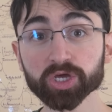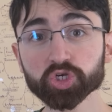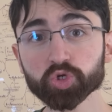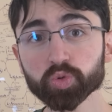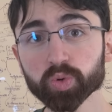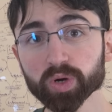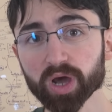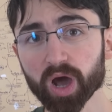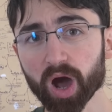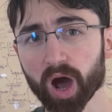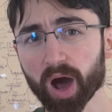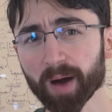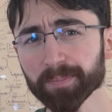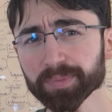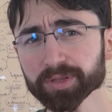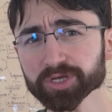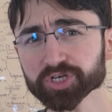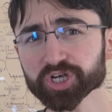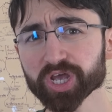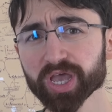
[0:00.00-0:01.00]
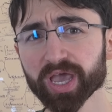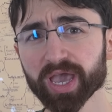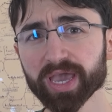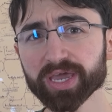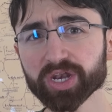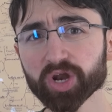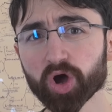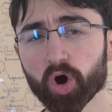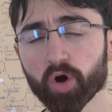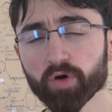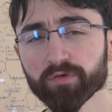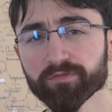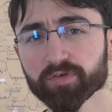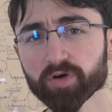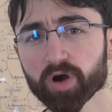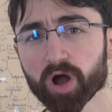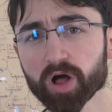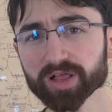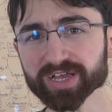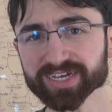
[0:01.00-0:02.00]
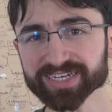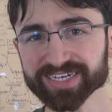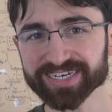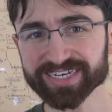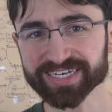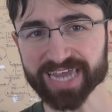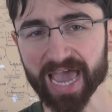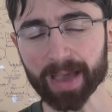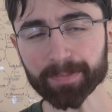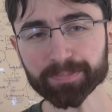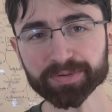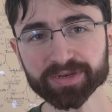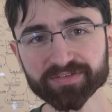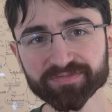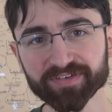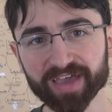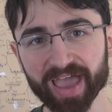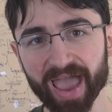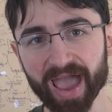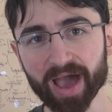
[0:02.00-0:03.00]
to accomplish an overall adaptive